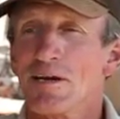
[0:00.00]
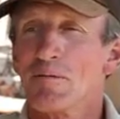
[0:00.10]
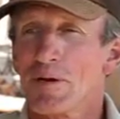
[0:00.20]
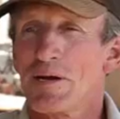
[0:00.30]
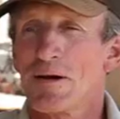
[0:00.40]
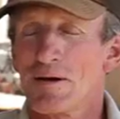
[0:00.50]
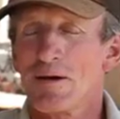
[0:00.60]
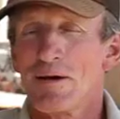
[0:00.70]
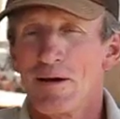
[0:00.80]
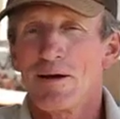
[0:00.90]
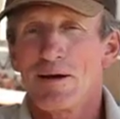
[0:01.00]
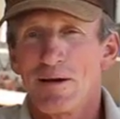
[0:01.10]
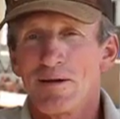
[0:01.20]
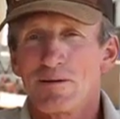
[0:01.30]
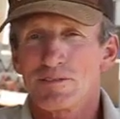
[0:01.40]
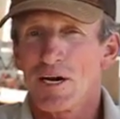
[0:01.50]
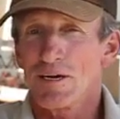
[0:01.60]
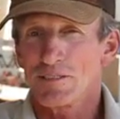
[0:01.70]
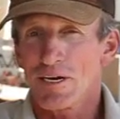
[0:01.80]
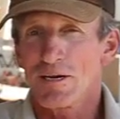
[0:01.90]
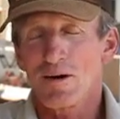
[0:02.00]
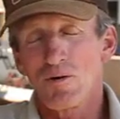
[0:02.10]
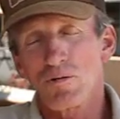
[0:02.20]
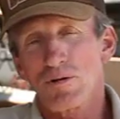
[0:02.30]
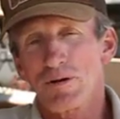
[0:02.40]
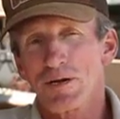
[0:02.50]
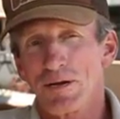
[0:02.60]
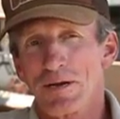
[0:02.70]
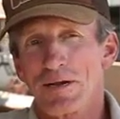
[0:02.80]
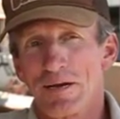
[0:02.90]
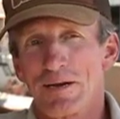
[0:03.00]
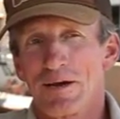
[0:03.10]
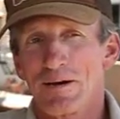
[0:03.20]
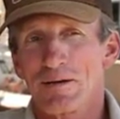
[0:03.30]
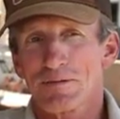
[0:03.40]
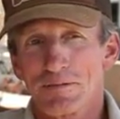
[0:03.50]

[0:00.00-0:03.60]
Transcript: I mean, uh, you know, Johnny's getting older, and, and uh,